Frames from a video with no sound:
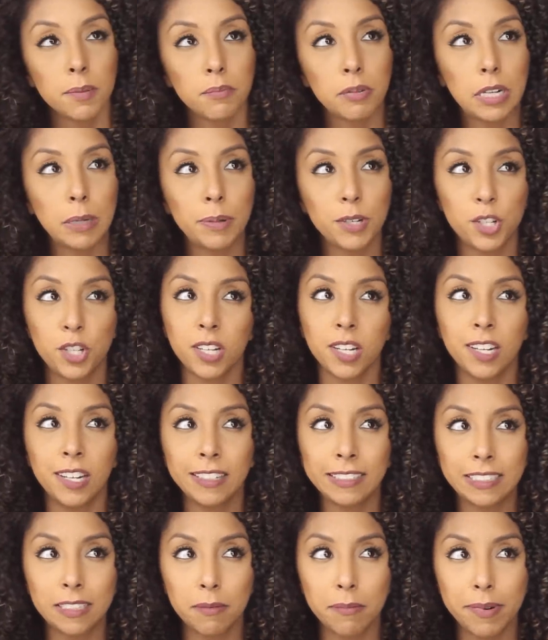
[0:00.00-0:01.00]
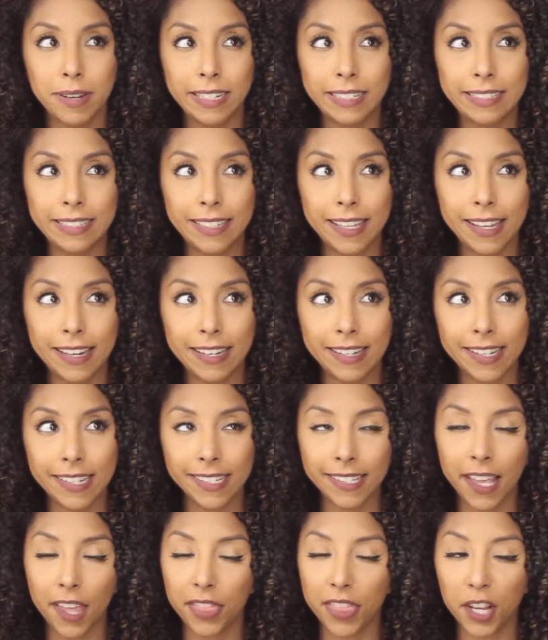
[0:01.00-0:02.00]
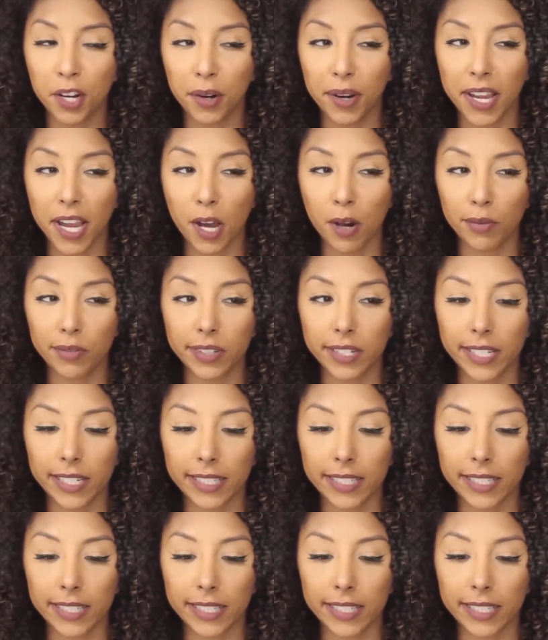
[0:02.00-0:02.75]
Probably should have hugged somebody today to test that theory out.